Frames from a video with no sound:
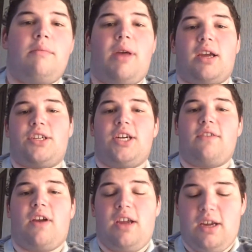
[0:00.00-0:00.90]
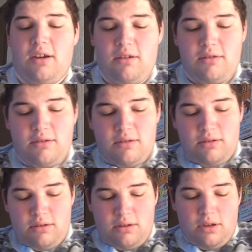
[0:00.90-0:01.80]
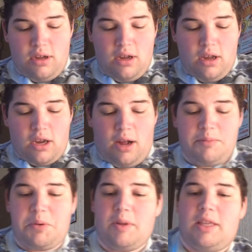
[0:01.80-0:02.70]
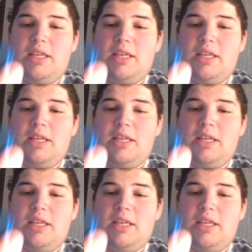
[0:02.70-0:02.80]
packaging right here. Comes with